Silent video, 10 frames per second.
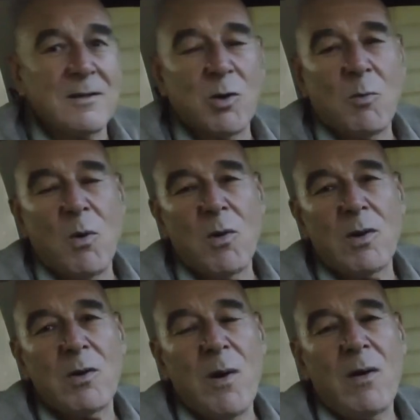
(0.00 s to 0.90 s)
No
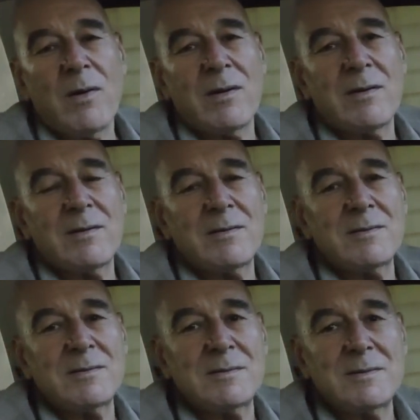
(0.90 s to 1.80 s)
more. Go out,
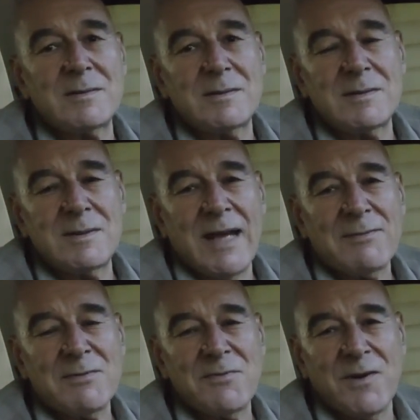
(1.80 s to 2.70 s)

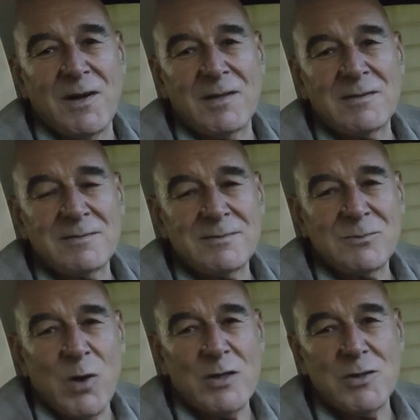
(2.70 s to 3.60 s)
have some fun.
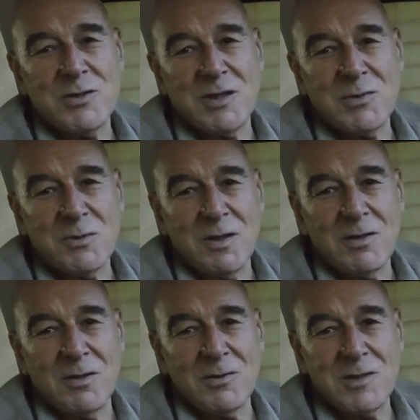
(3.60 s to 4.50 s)
Watch your six really
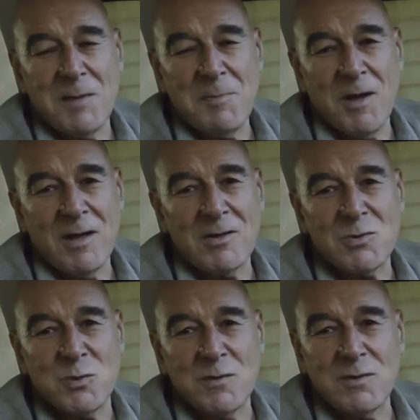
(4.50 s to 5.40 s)
close. Keep your head on the
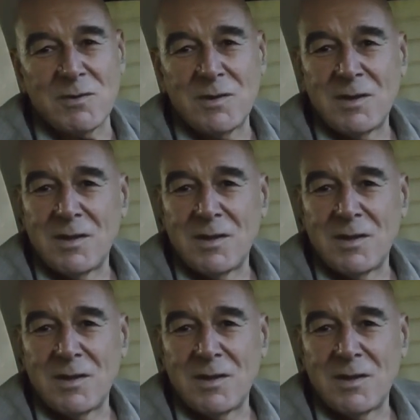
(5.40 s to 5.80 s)
swivel.